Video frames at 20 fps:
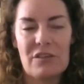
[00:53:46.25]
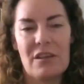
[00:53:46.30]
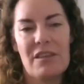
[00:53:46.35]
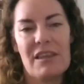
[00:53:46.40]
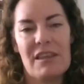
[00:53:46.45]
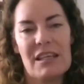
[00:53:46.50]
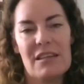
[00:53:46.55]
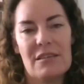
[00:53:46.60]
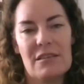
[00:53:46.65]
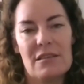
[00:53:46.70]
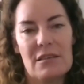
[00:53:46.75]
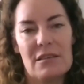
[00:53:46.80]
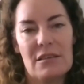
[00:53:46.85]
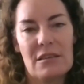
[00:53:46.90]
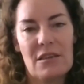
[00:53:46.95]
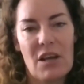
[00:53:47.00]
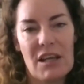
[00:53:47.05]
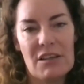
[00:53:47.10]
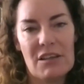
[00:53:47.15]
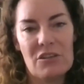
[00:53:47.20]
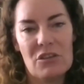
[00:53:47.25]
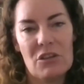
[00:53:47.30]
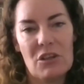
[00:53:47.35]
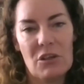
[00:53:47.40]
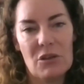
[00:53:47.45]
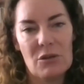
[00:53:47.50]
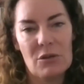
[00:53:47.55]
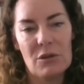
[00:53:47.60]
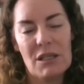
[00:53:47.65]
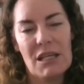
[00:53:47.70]
So I think it's nice to
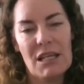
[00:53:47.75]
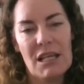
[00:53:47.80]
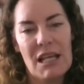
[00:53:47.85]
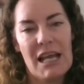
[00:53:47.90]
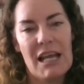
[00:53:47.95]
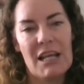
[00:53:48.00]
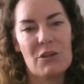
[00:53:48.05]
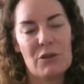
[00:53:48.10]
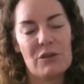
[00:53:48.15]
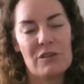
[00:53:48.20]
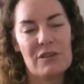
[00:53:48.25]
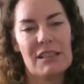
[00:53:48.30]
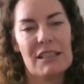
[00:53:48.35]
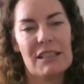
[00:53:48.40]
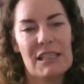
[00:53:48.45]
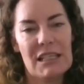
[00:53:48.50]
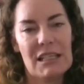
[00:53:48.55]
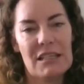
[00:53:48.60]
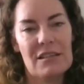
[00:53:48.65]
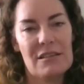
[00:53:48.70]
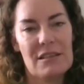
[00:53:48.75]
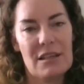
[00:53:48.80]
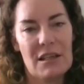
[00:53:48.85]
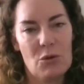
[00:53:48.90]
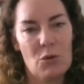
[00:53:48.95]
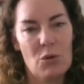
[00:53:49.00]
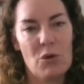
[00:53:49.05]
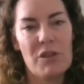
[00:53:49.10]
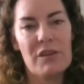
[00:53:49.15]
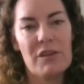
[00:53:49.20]
know how you're selling against the
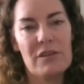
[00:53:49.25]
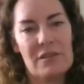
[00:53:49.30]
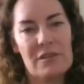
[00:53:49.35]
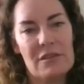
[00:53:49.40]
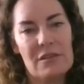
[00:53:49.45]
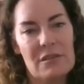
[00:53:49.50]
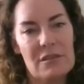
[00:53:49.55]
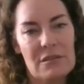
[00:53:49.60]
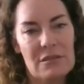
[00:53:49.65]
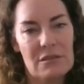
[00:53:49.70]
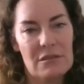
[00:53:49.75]
authors